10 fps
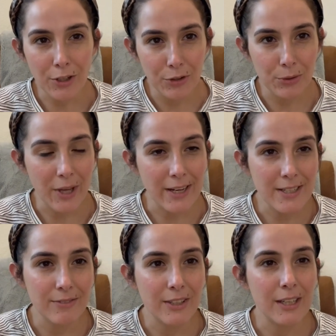you through the
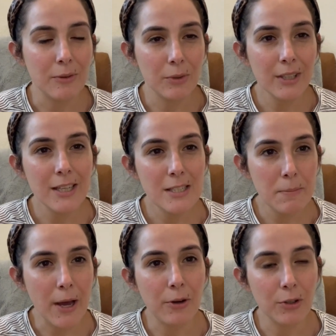activity, and really it's
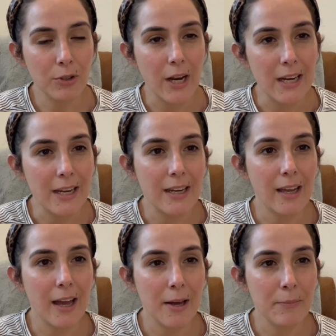about creating
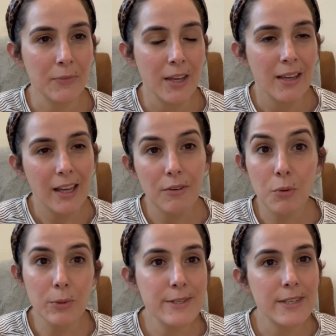kind of a
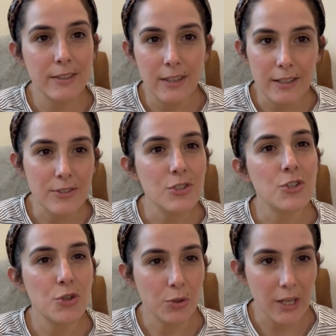resilience
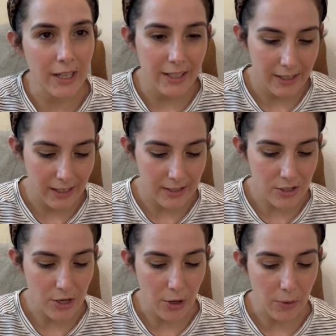tree. And
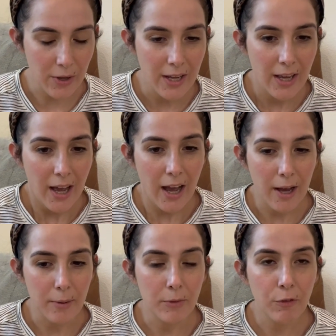so
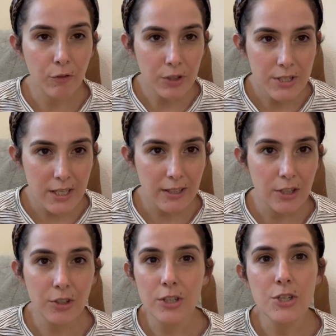the first thing that
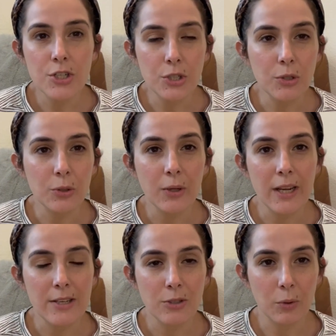you're going to do
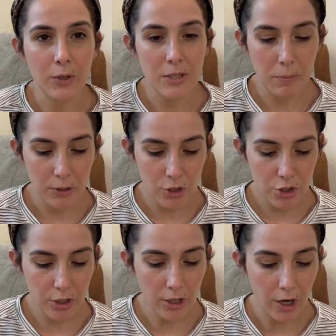is you're going to put
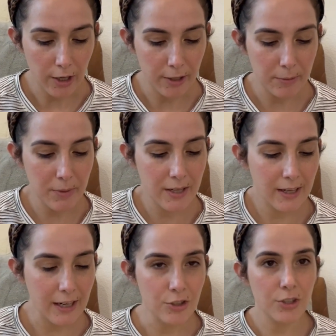your arm
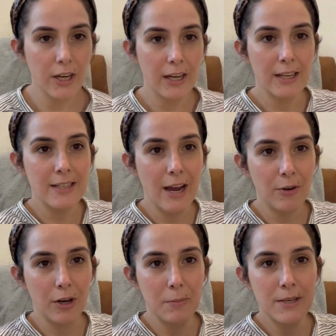and your hand down
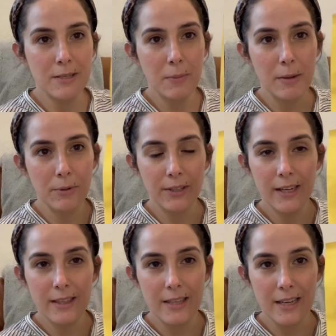on a piece of paper
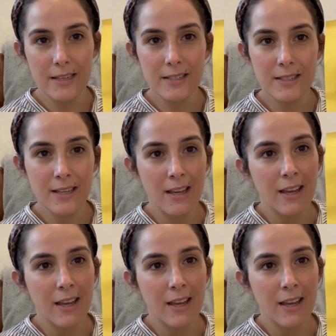like this,